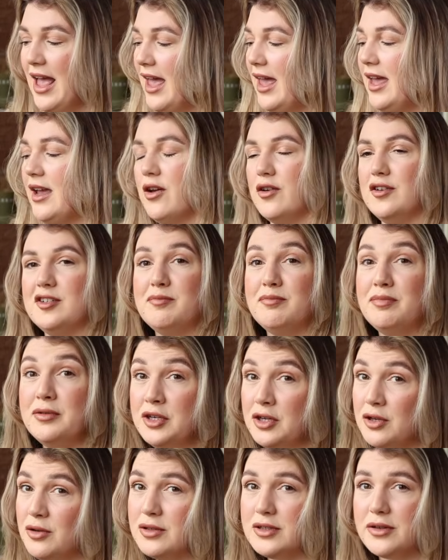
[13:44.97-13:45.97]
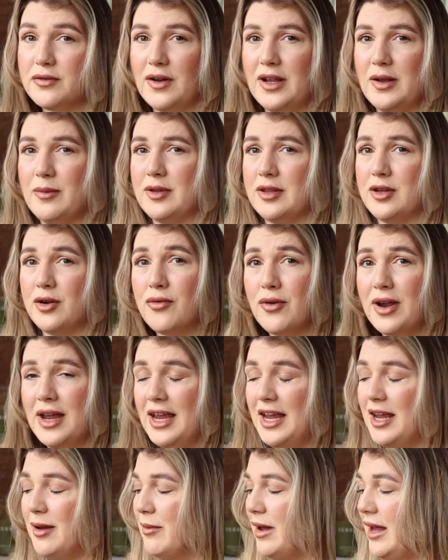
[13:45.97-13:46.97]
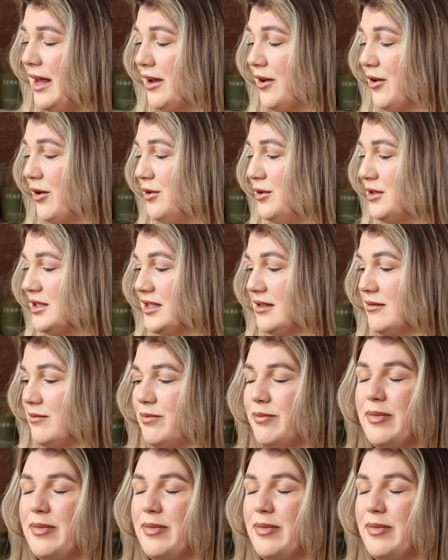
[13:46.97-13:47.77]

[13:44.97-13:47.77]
it goes beautifully with cream, it goes,